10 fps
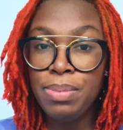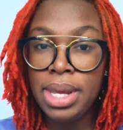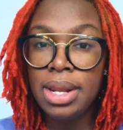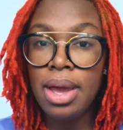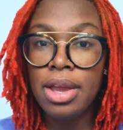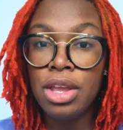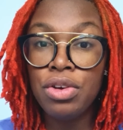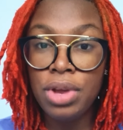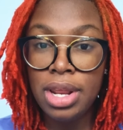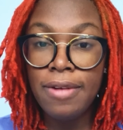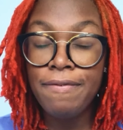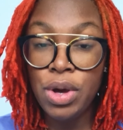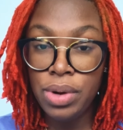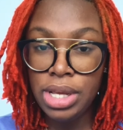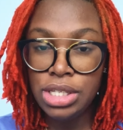mean ingredient
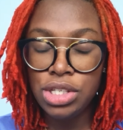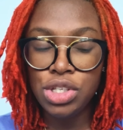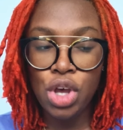focused.